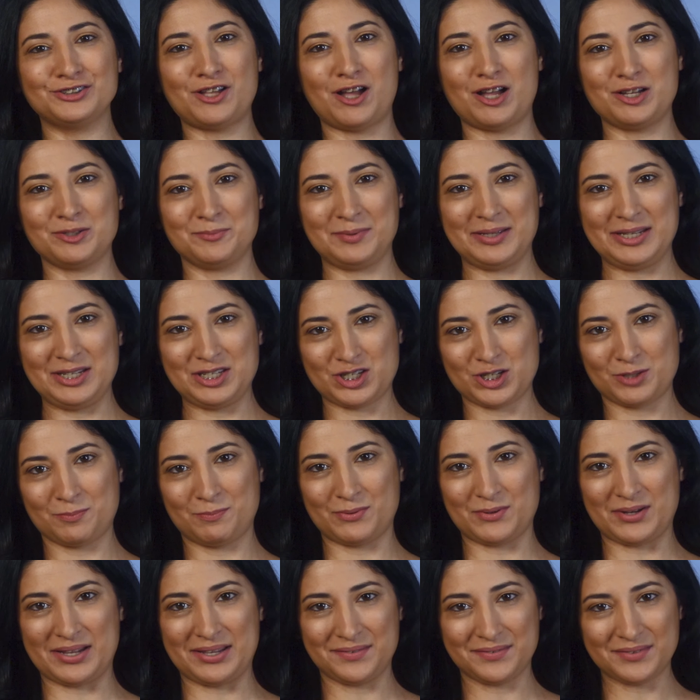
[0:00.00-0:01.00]
Long Beach
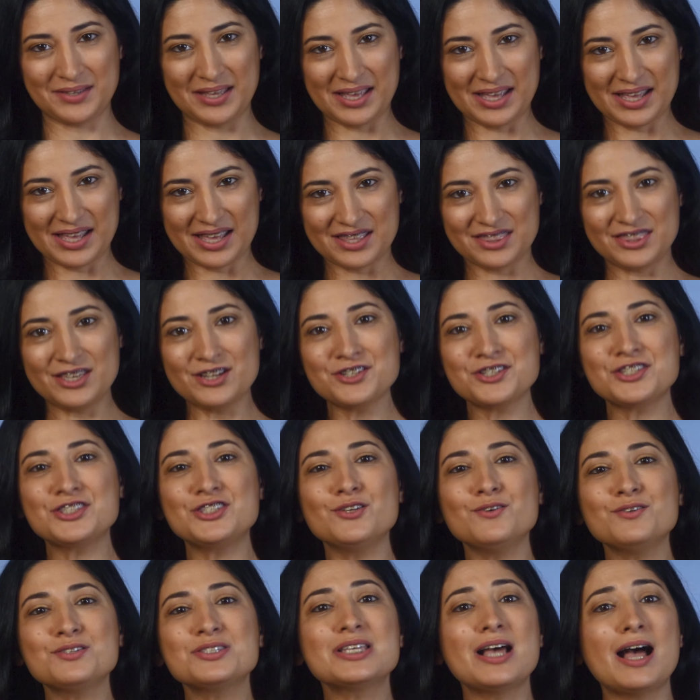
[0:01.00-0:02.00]
Brief. There's
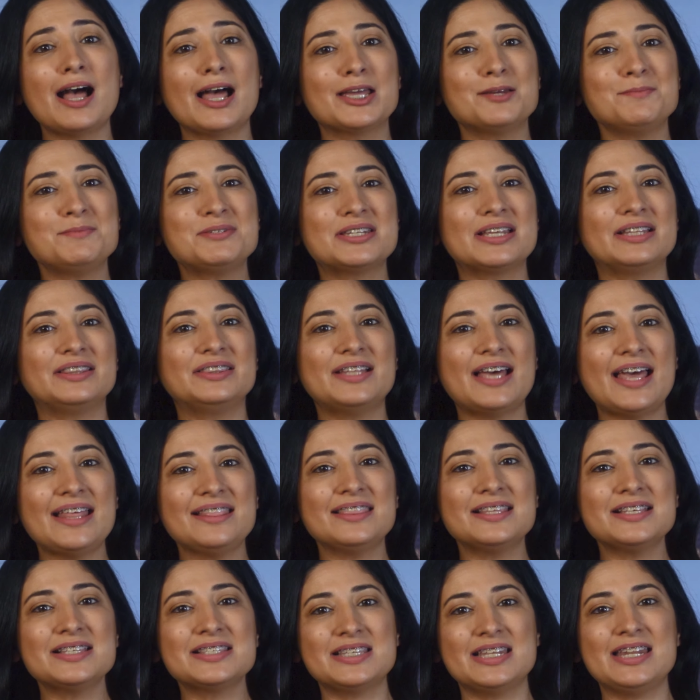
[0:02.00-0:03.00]
still time to
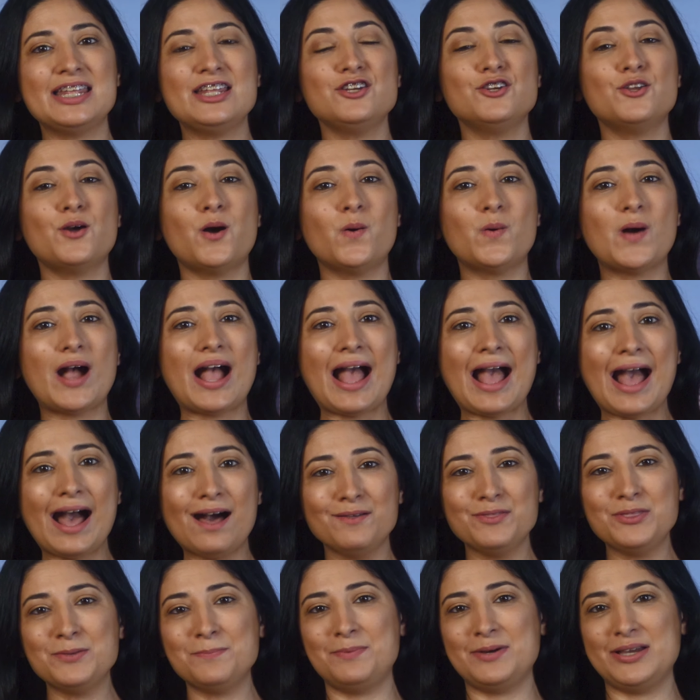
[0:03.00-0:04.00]
let the city know
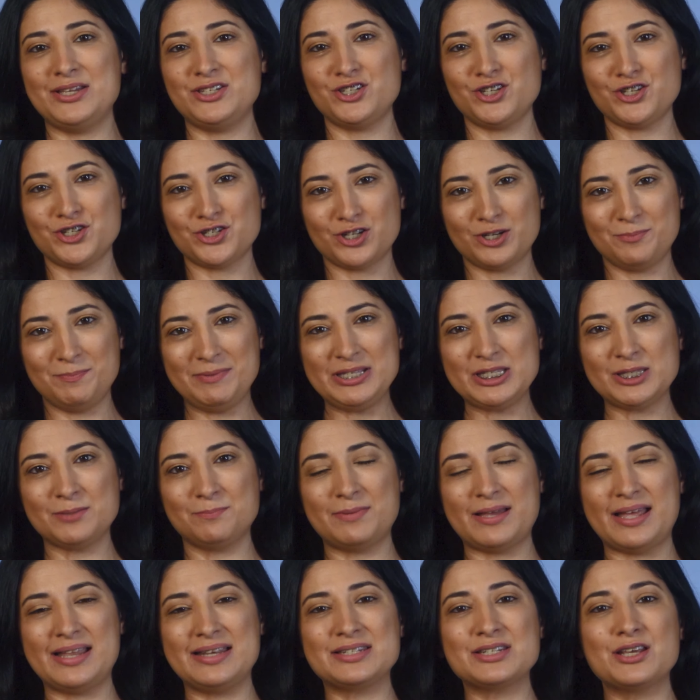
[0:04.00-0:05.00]
how the budget should be
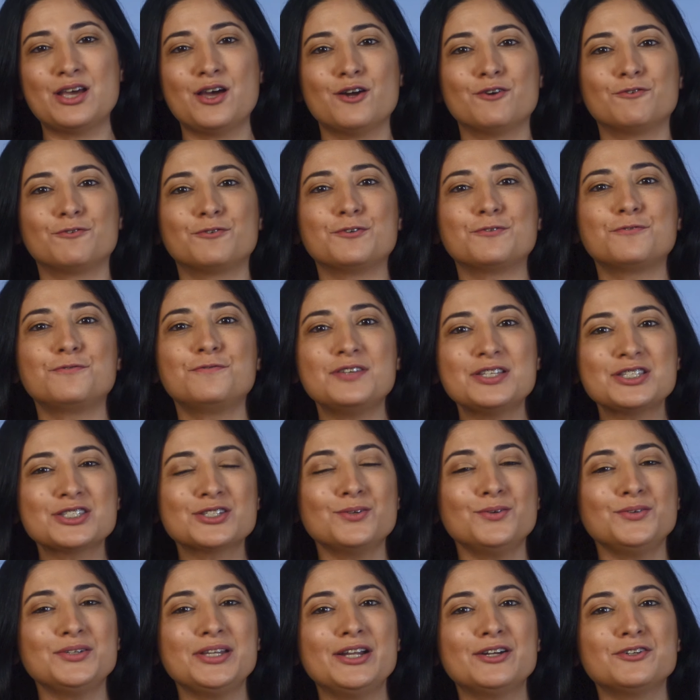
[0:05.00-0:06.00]
spent for
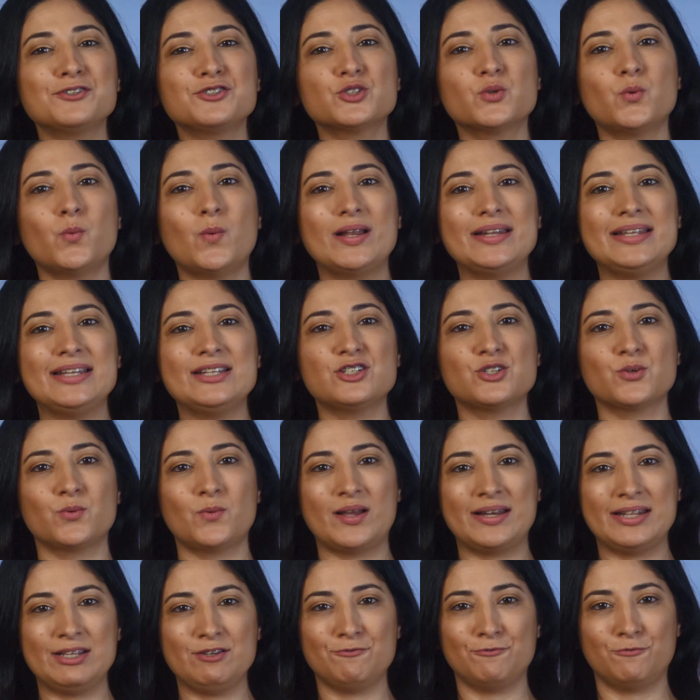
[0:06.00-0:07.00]
fiscal year
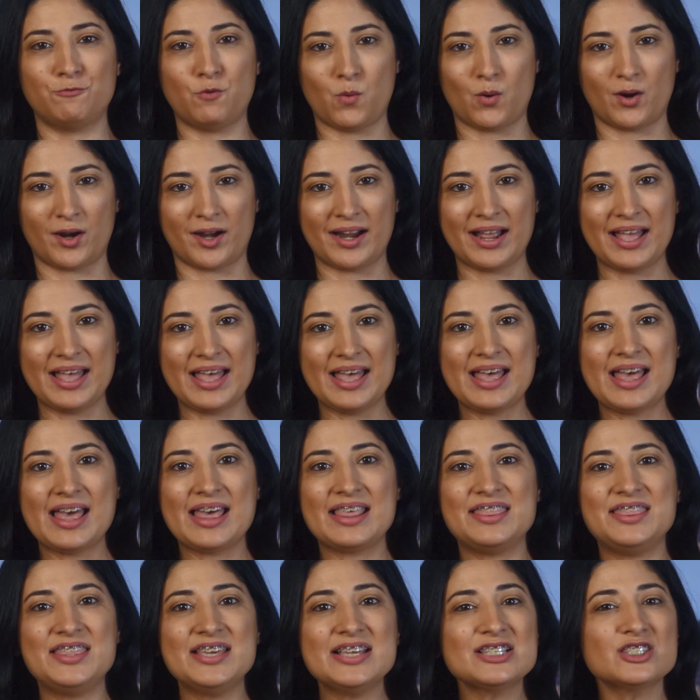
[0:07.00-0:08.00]
2024.
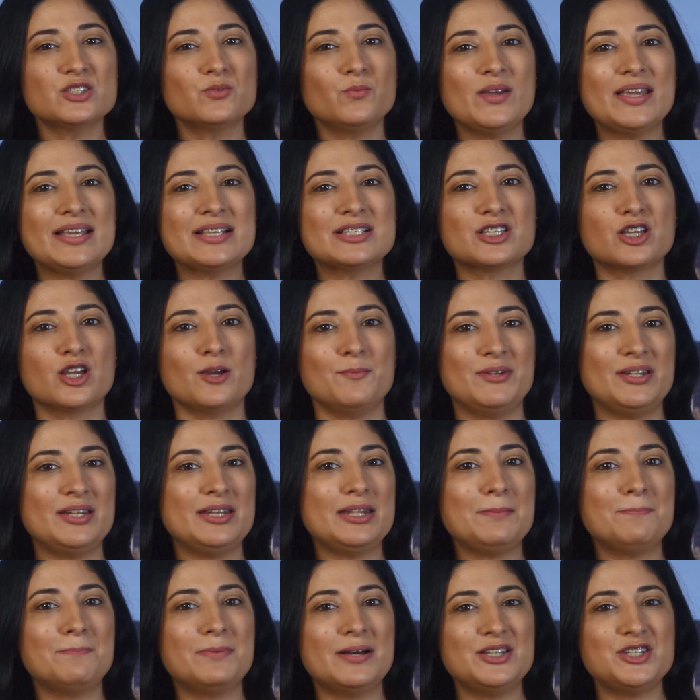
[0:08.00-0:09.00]
This week's
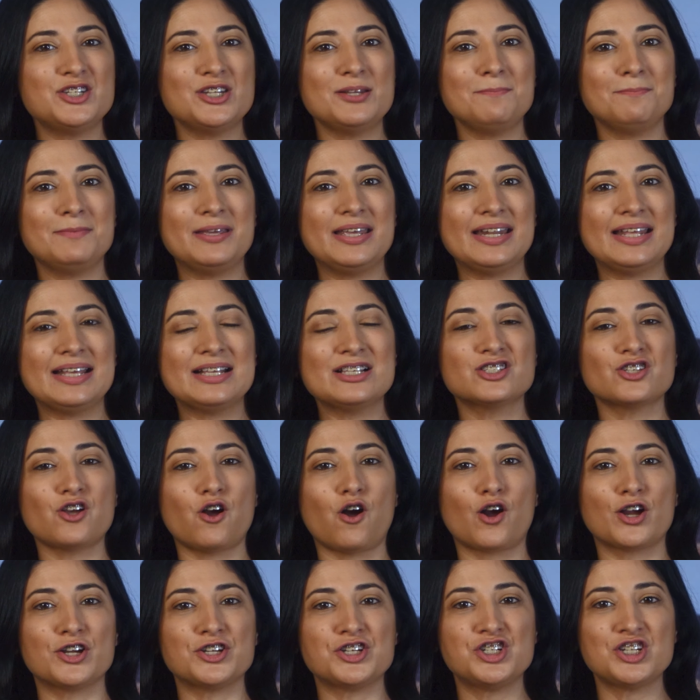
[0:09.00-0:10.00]
community budget meetings
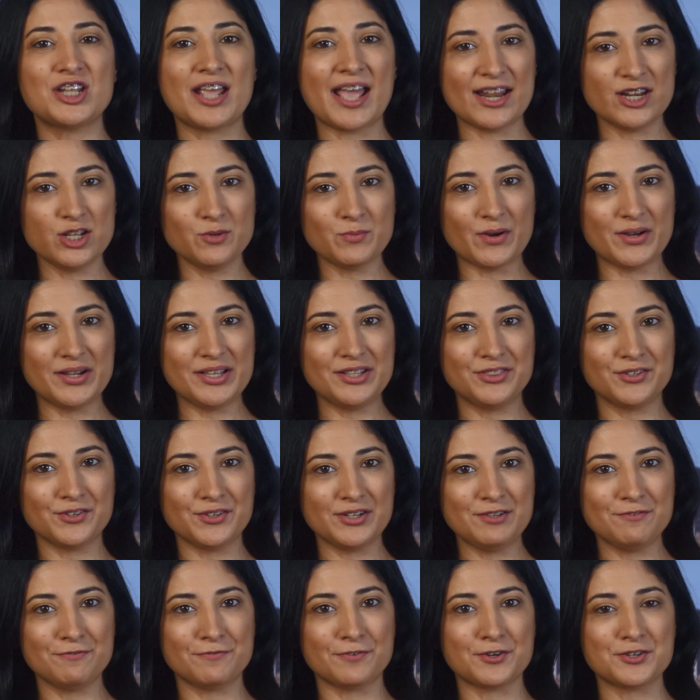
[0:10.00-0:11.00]
are January
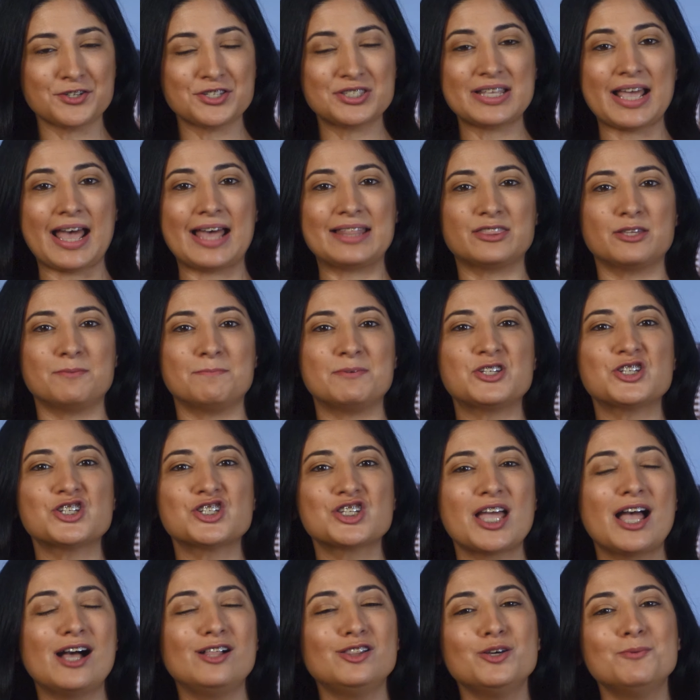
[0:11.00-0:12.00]
31st at the
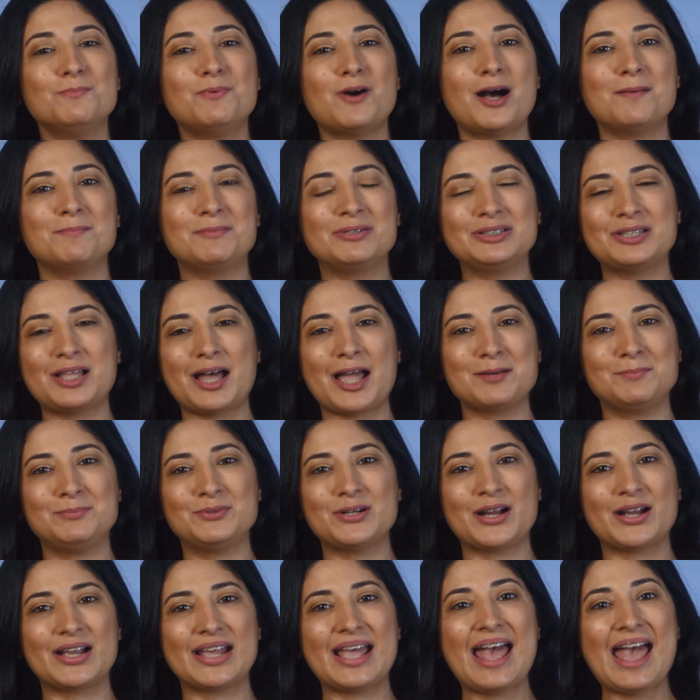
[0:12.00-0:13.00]
Michelle Obama
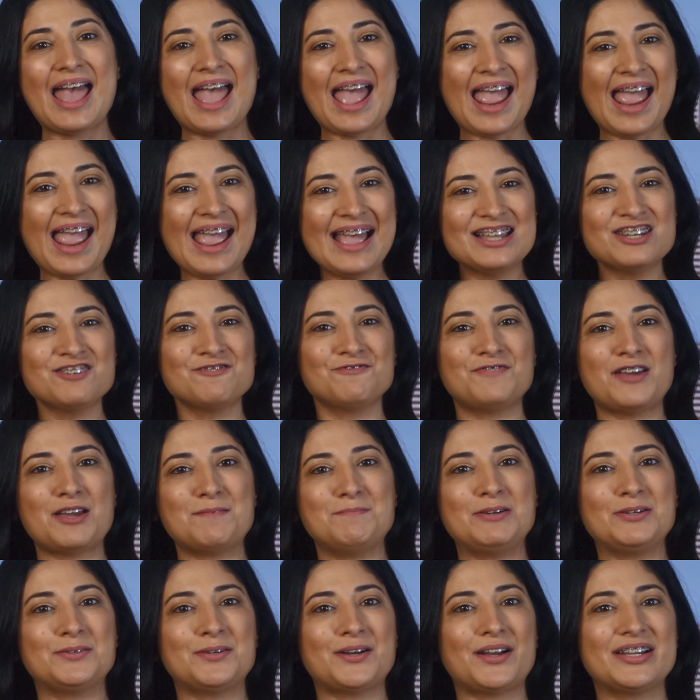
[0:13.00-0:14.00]
Library and
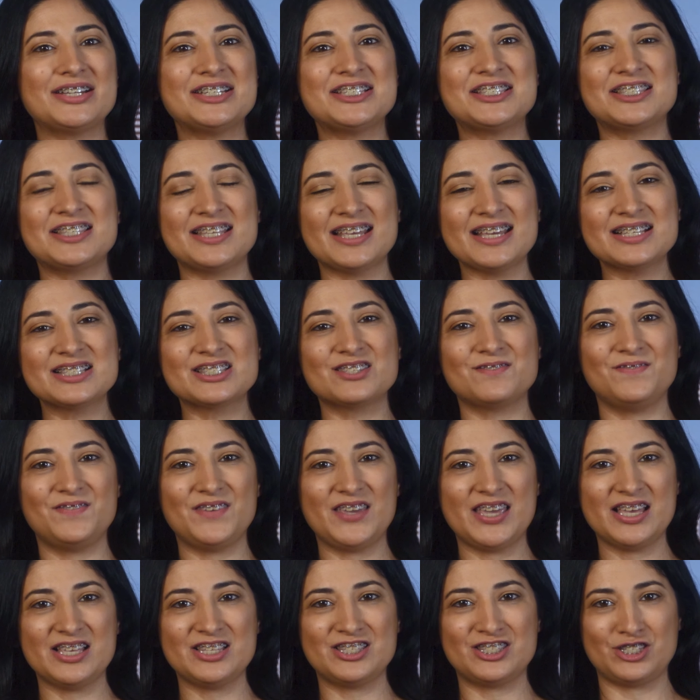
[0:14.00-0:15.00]
February 6th
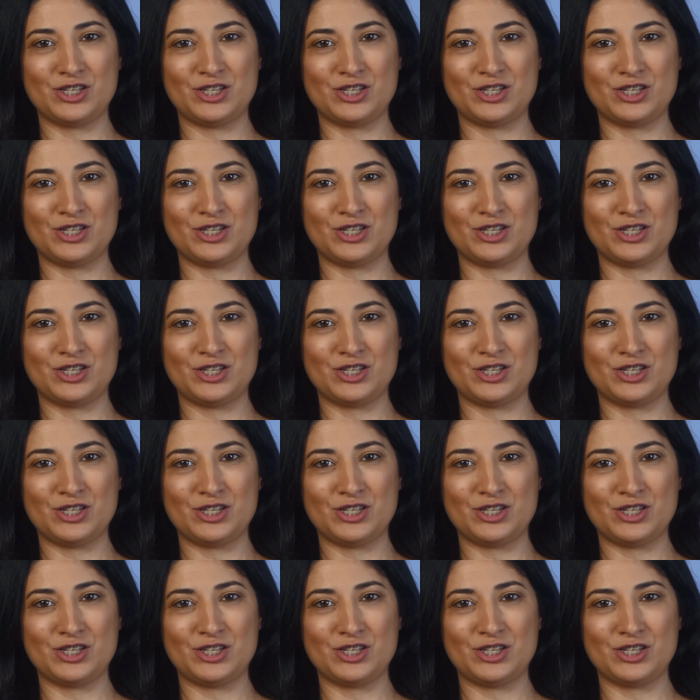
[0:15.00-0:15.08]
via